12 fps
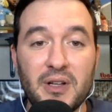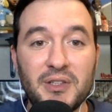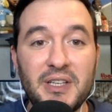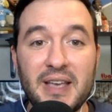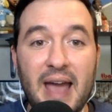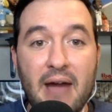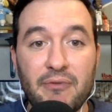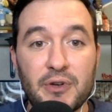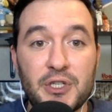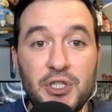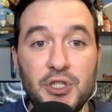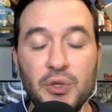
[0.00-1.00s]
league
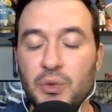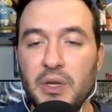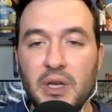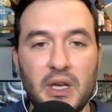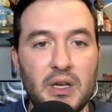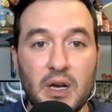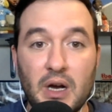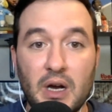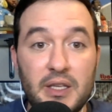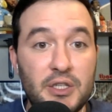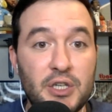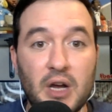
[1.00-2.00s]
average shooting.
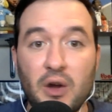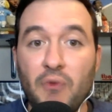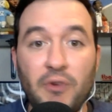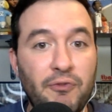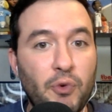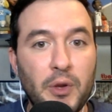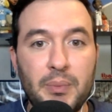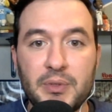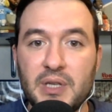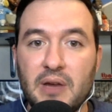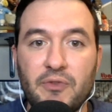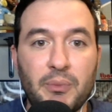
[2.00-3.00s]
He shot over
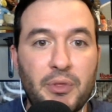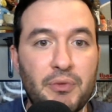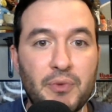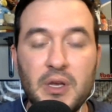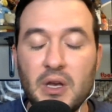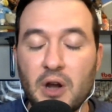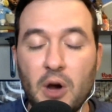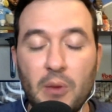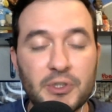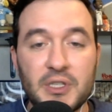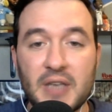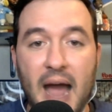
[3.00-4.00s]
40% from three on
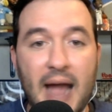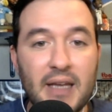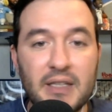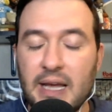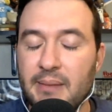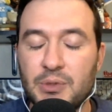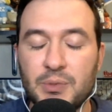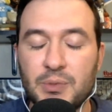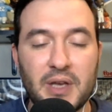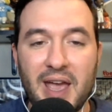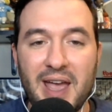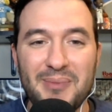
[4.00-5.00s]
almost 9 attempts per
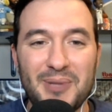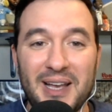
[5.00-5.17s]
game.